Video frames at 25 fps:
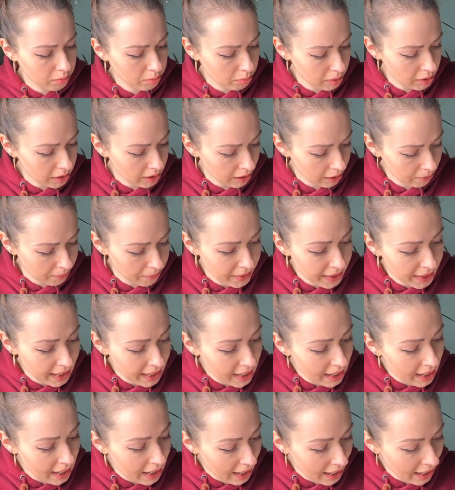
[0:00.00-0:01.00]
But yeah,
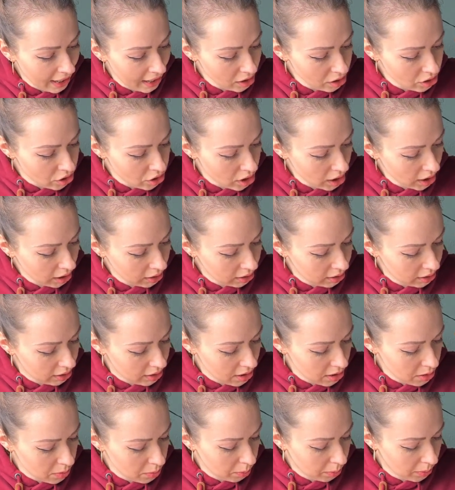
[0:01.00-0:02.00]
I checked
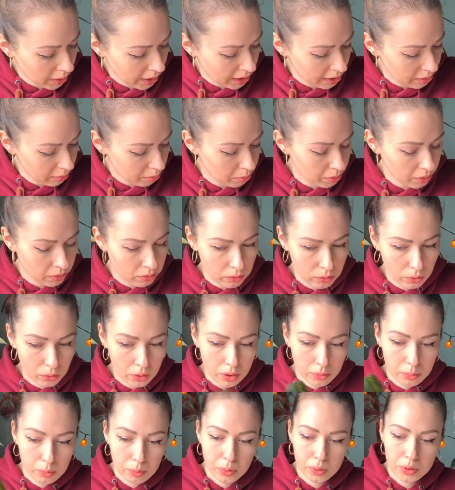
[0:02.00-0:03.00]
this plant
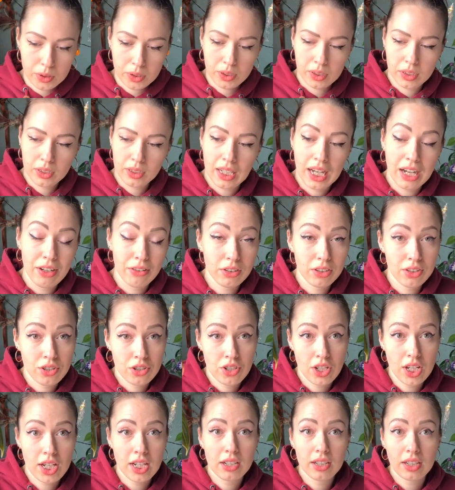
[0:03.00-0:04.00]
before putting, I will
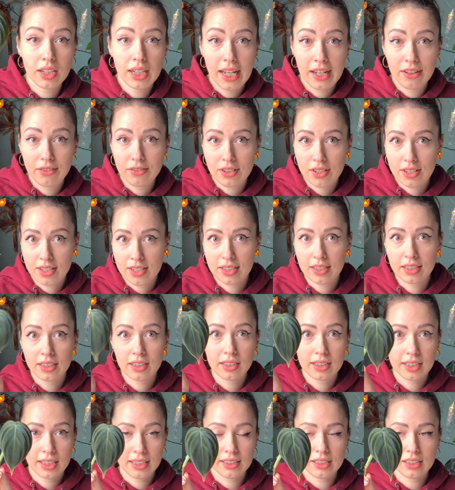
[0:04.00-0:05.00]
check every
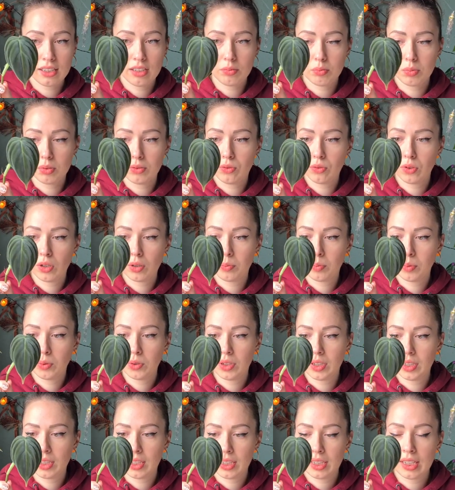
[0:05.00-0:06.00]
single cutting before
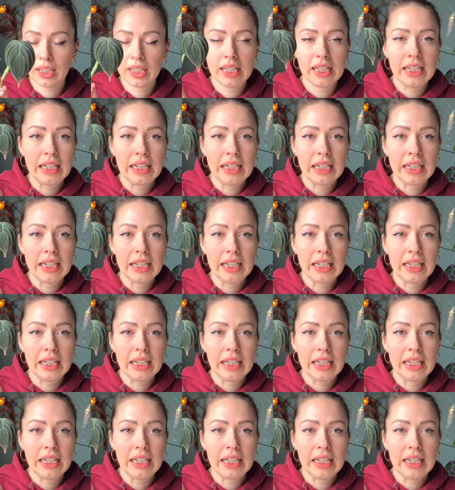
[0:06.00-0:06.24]
putting